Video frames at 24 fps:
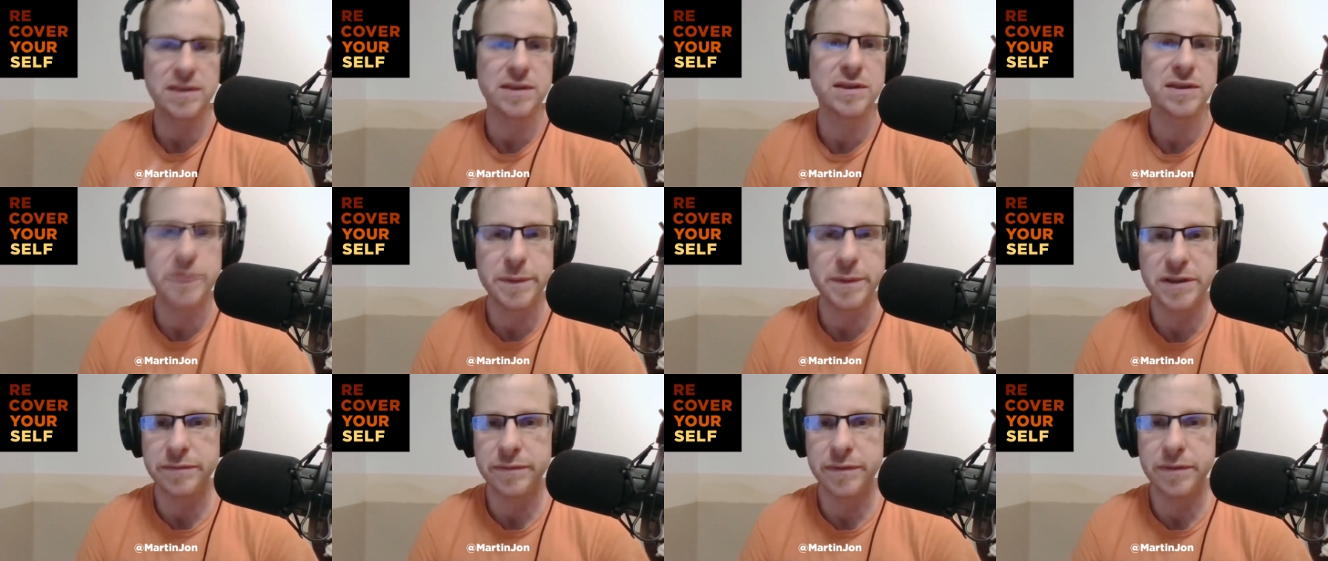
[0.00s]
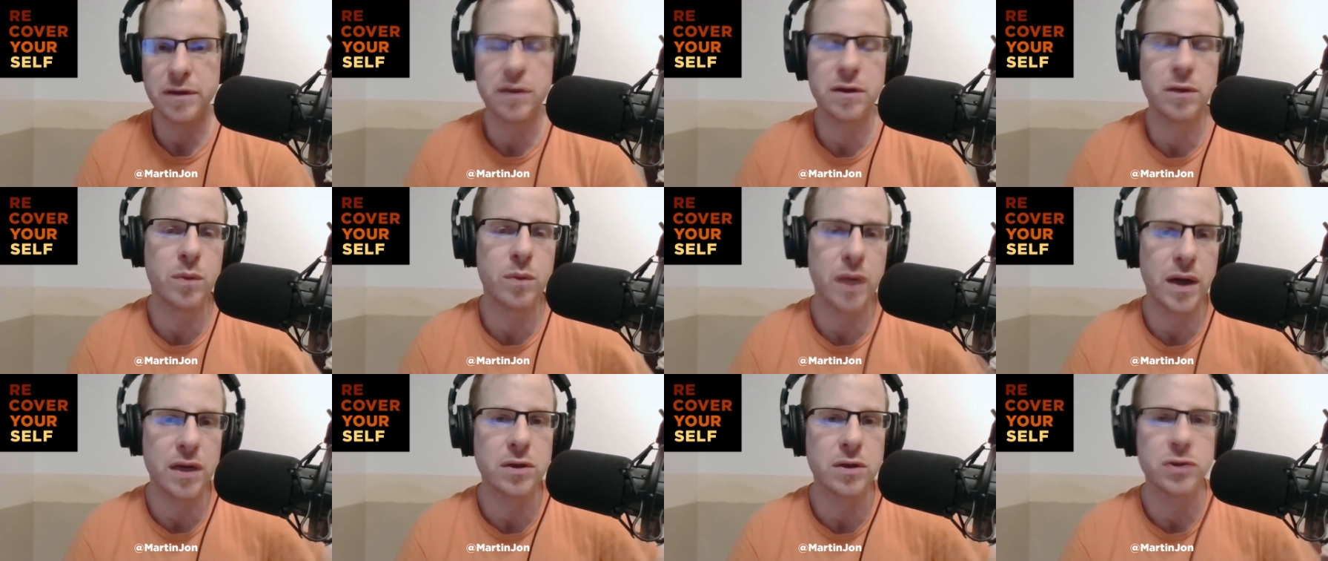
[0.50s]
This speaks very
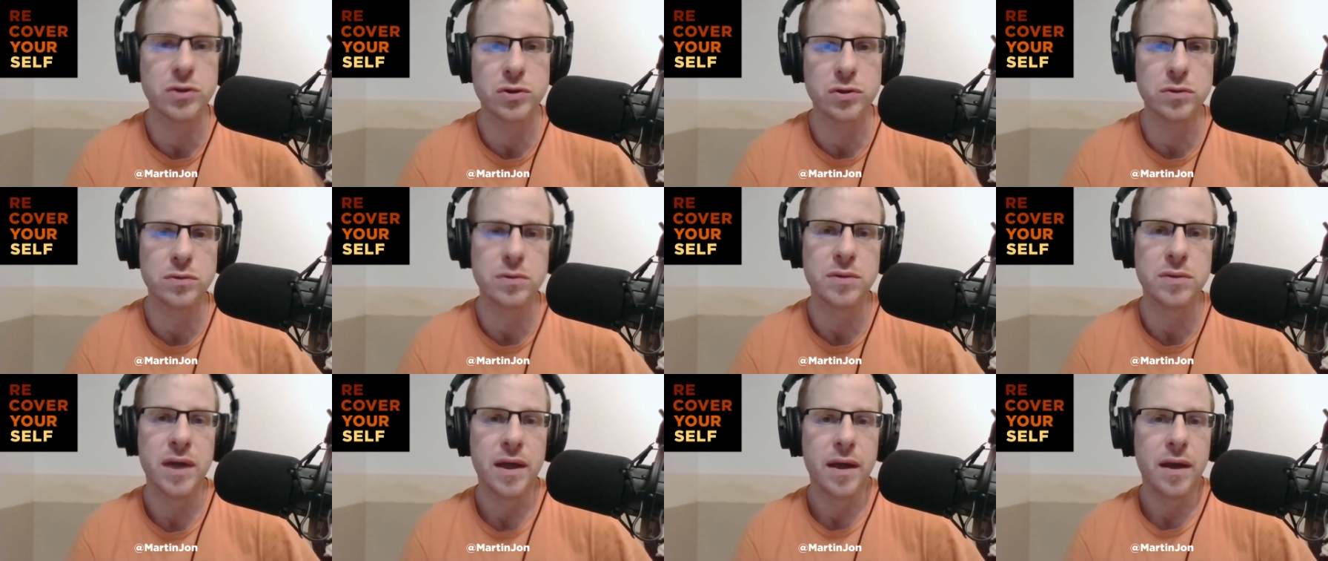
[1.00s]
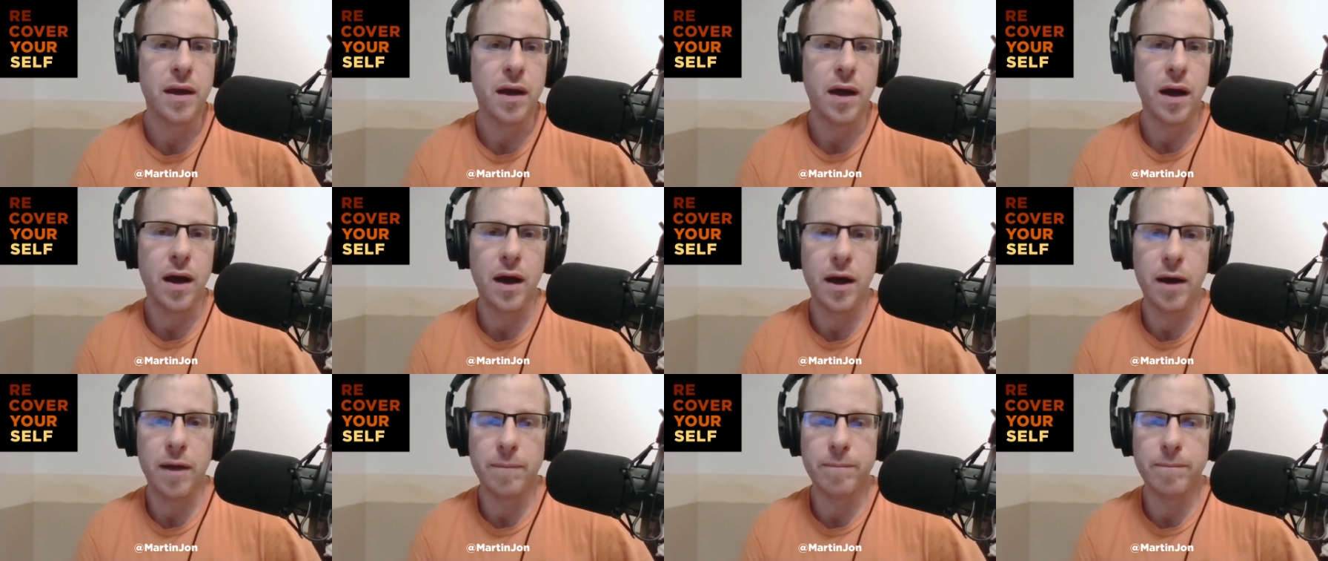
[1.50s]
well to,
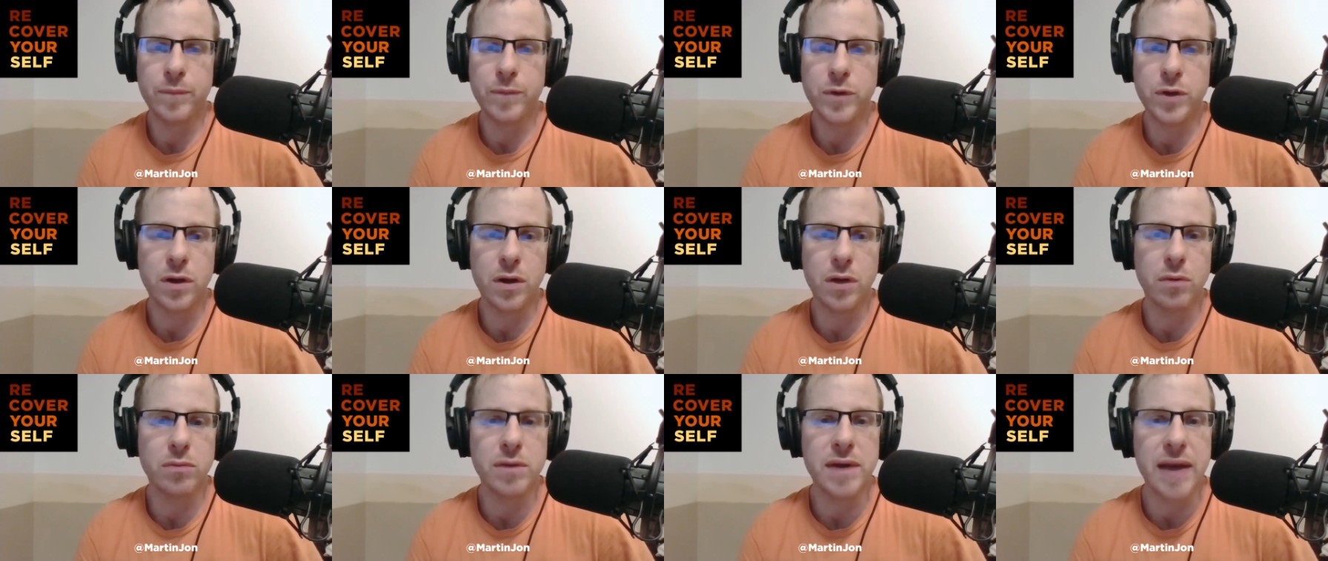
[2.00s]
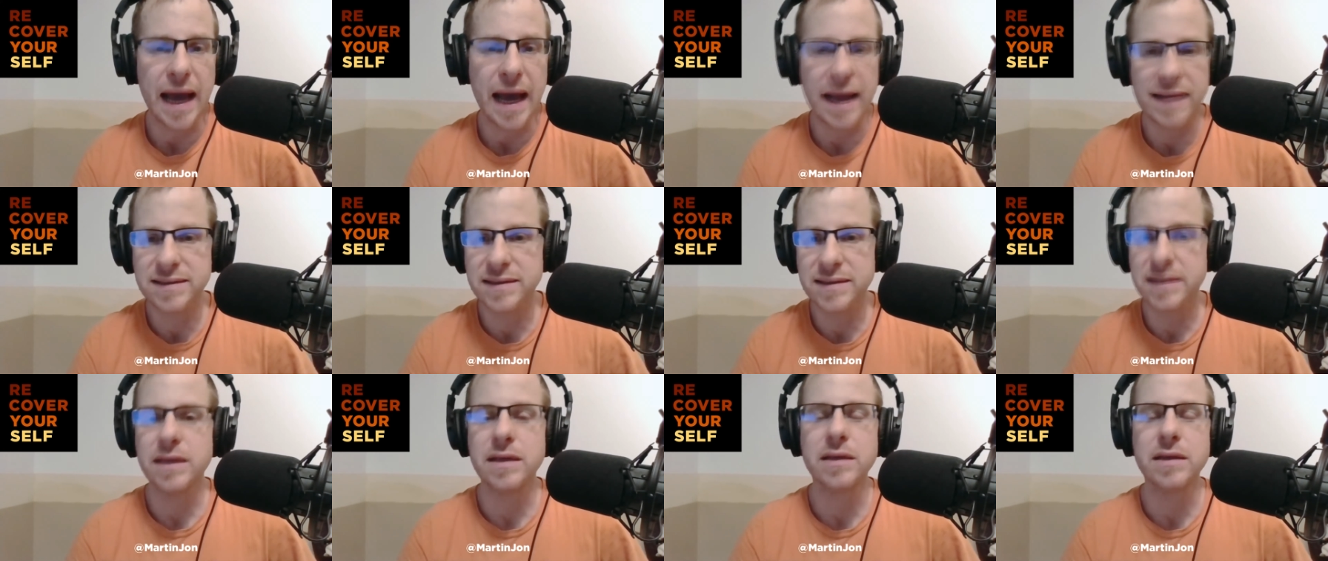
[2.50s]

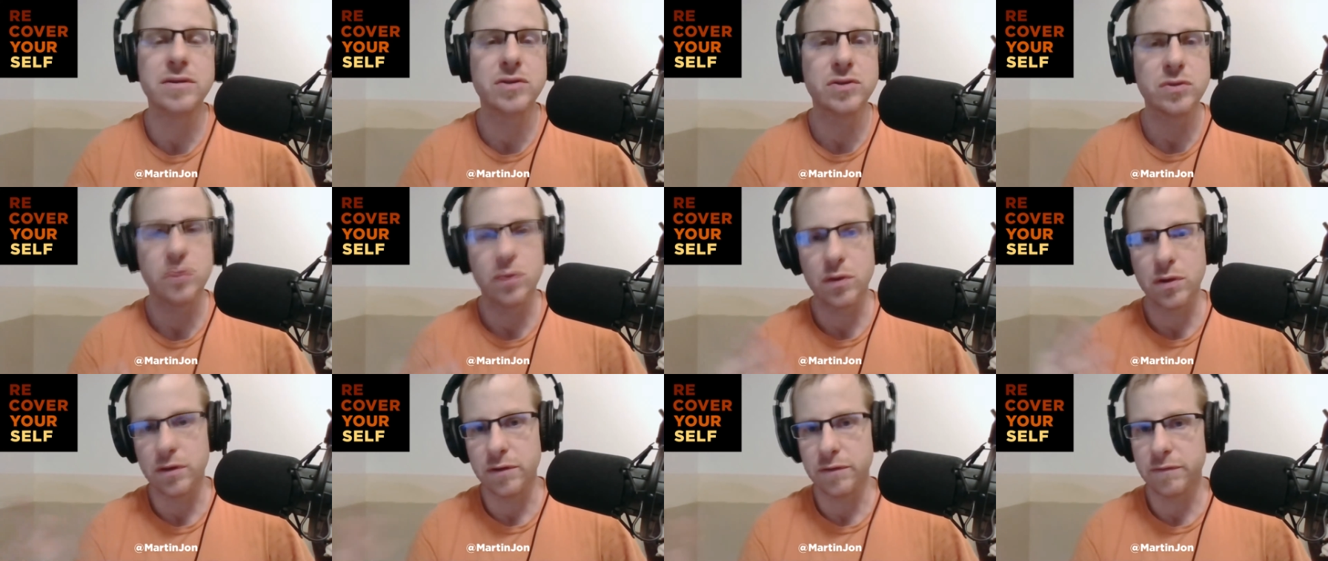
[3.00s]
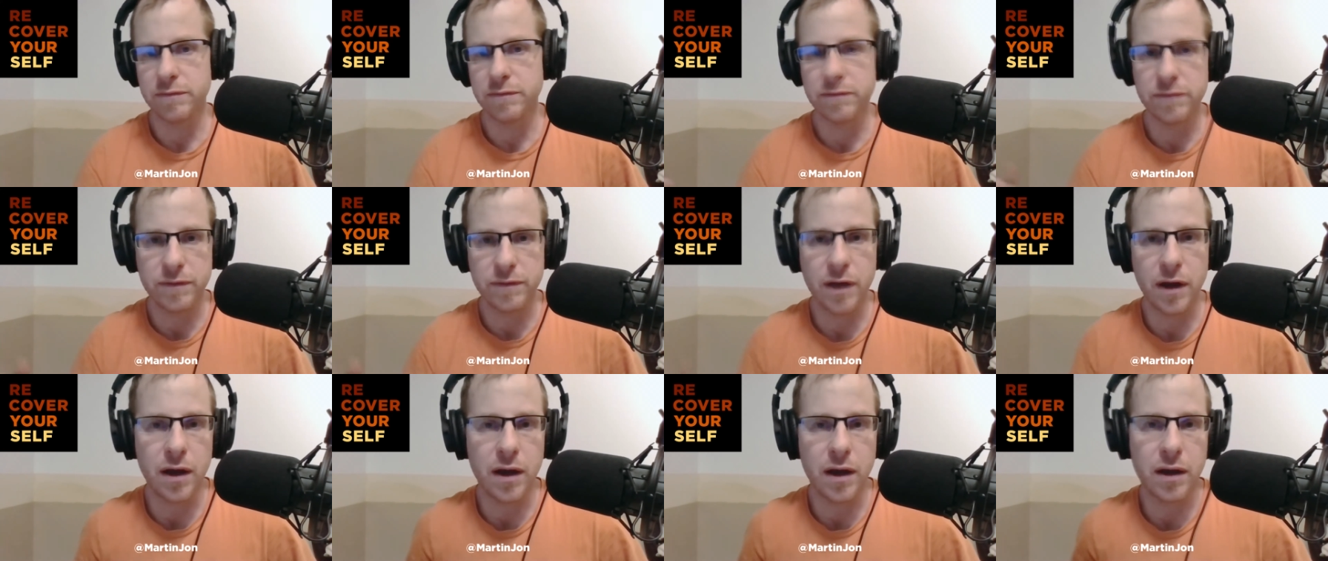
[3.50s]
Nazi sort of